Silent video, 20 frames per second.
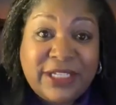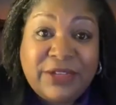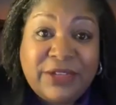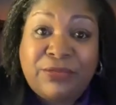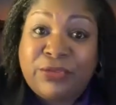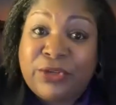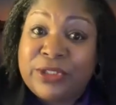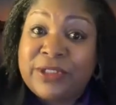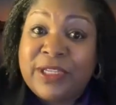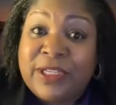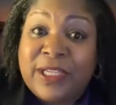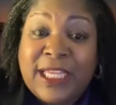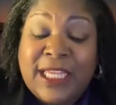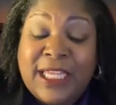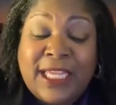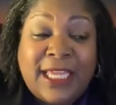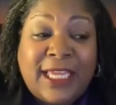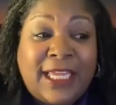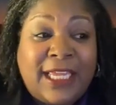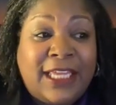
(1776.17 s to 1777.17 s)
different,
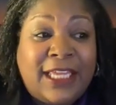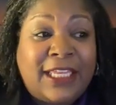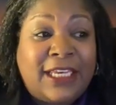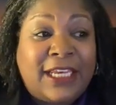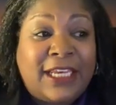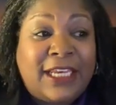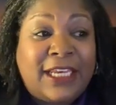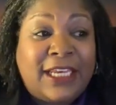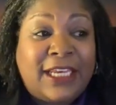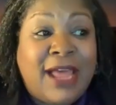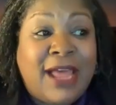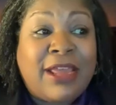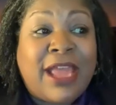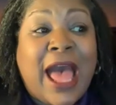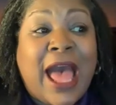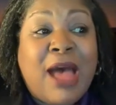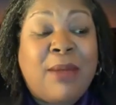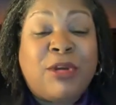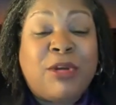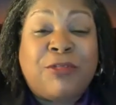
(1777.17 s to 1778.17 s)
and
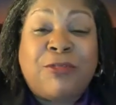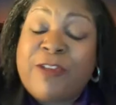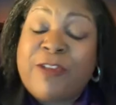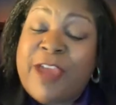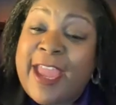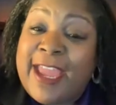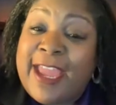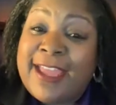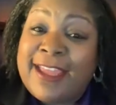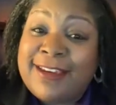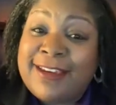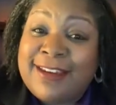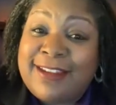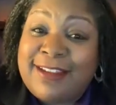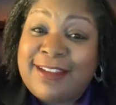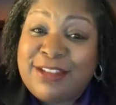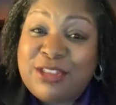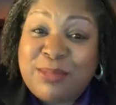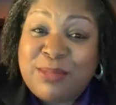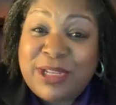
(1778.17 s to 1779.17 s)
I'm a fan
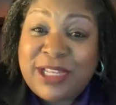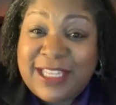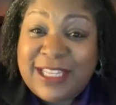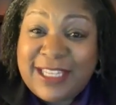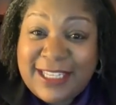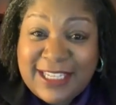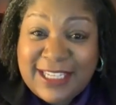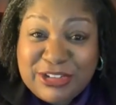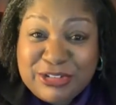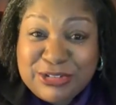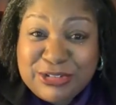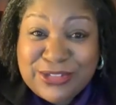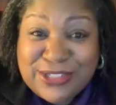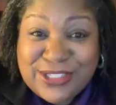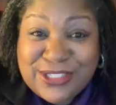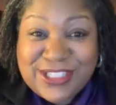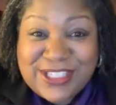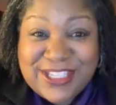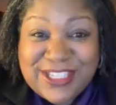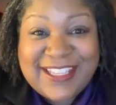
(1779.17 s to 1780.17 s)
of the
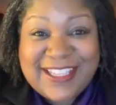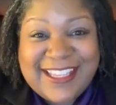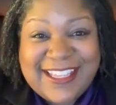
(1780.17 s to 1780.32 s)
millennials.